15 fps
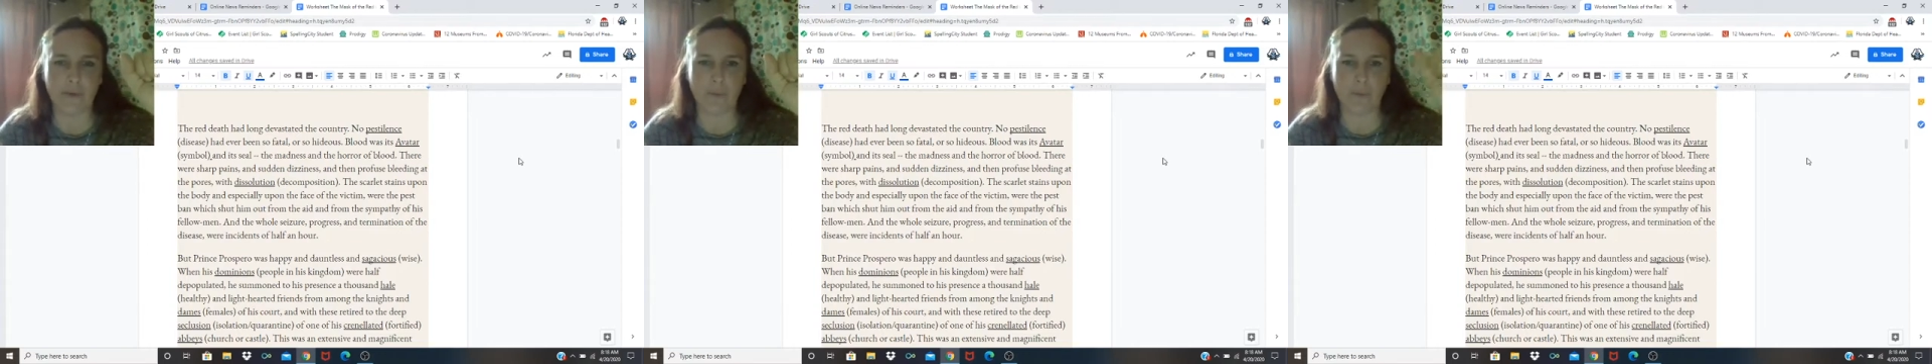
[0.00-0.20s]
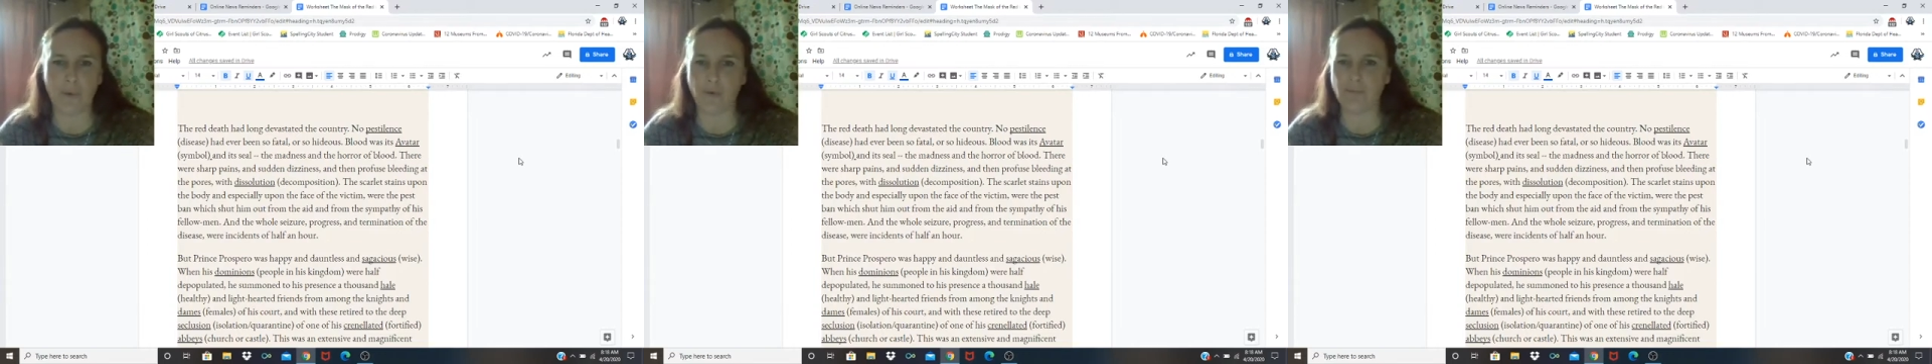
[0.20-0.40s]

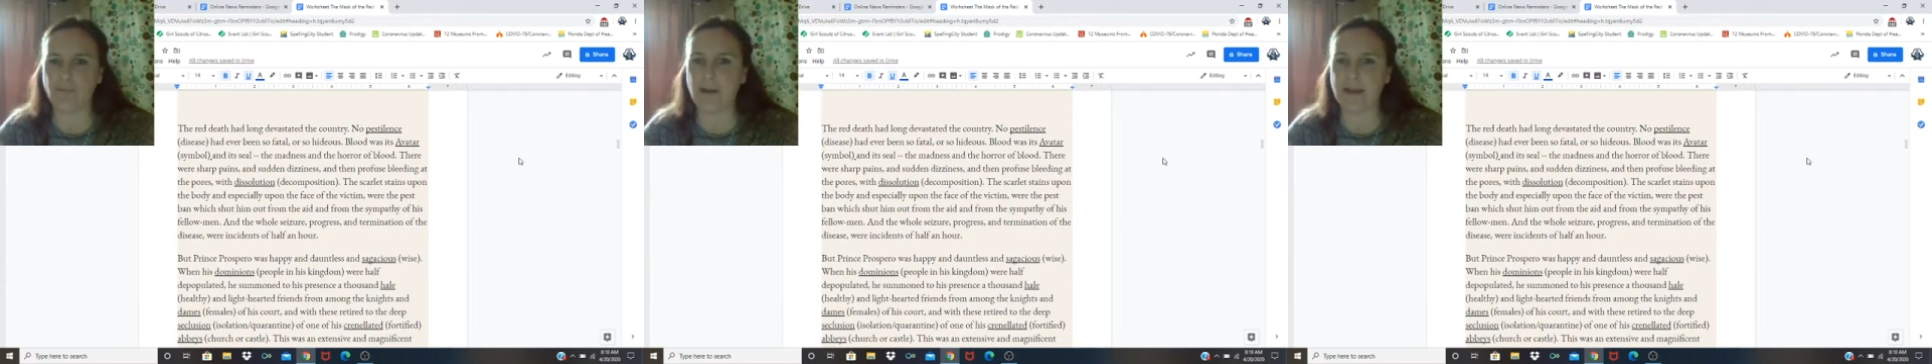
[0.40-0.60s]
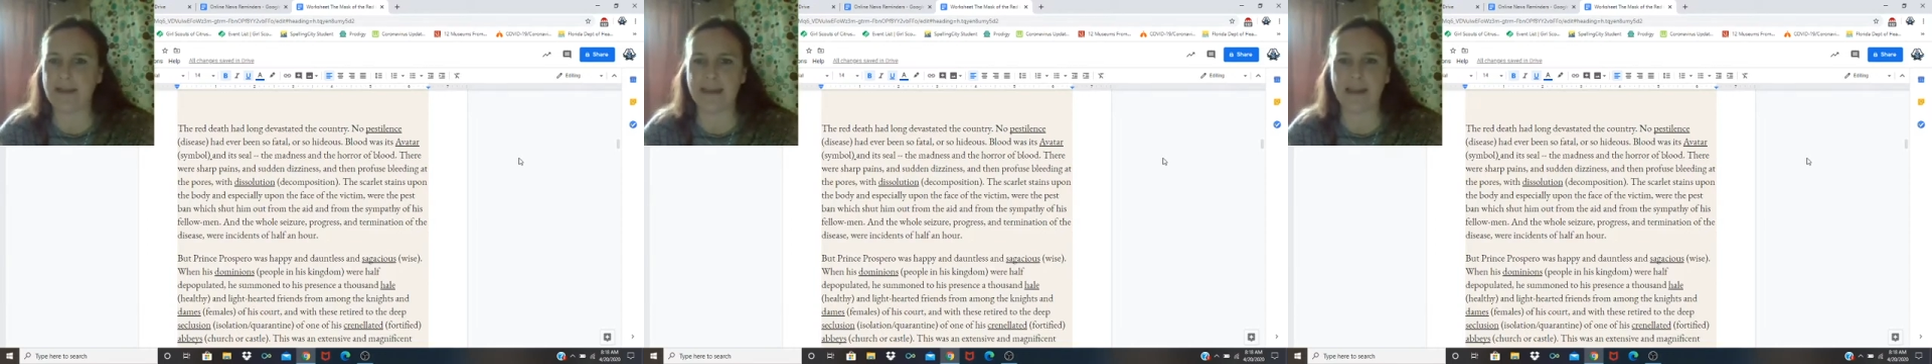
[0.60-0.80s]
word
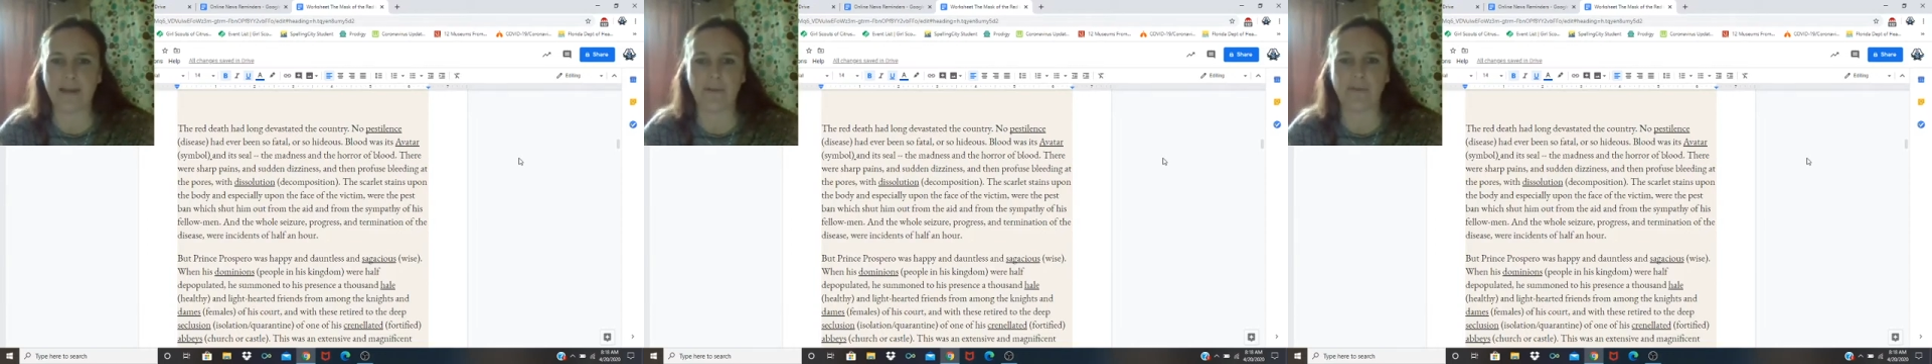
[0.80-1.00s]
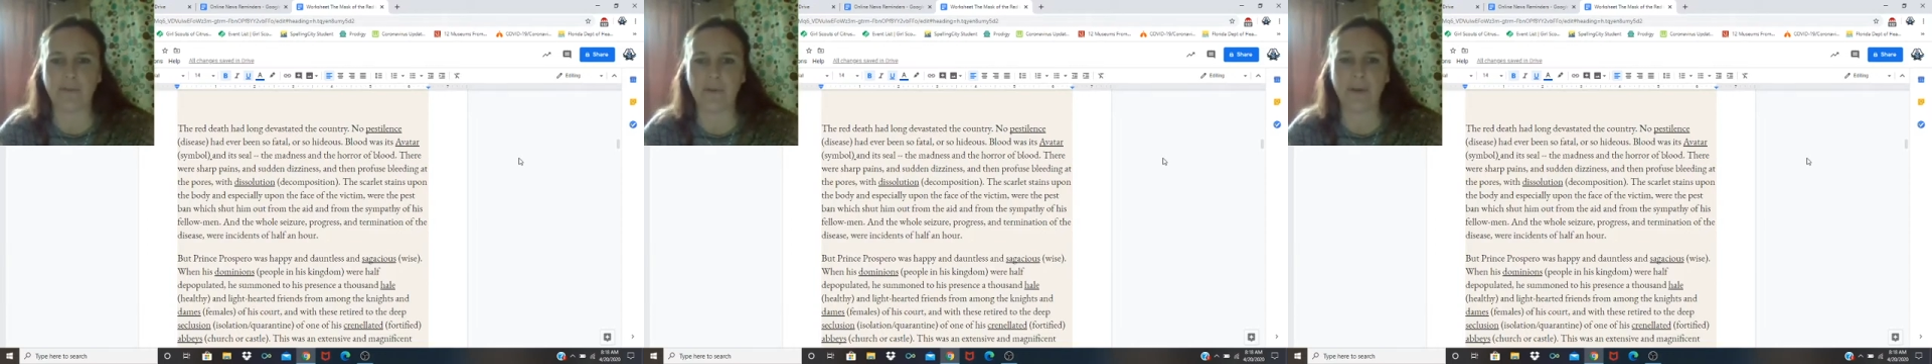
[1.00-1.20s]
right
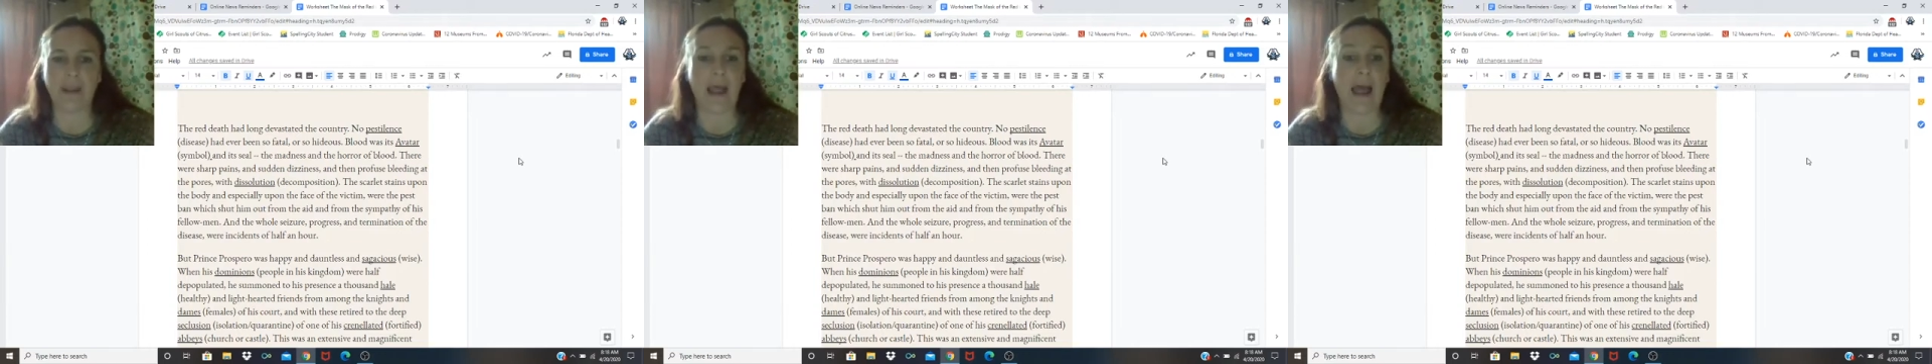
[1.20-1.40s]
next to it.